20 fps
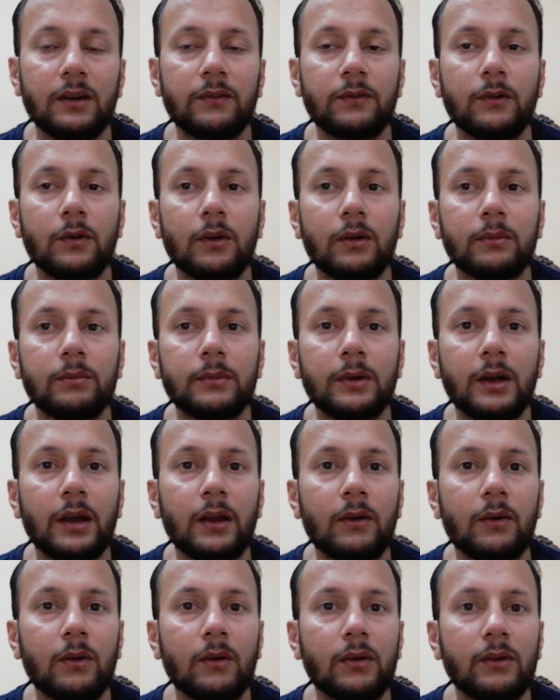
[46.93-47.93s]
from
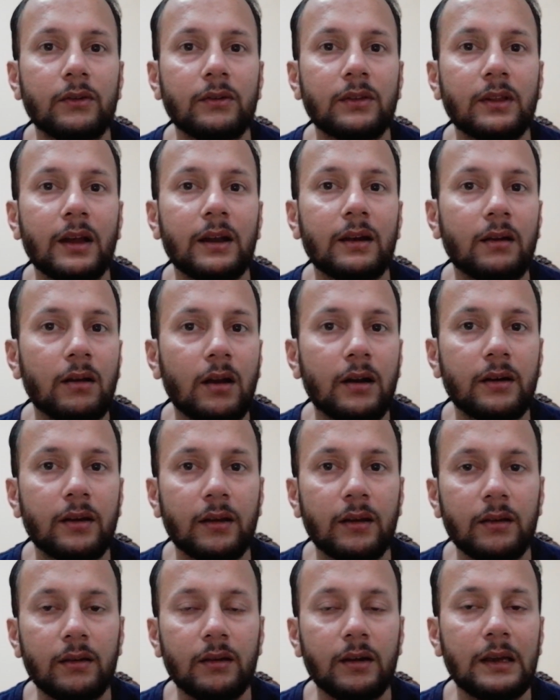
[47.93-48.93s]
across the Atlantic.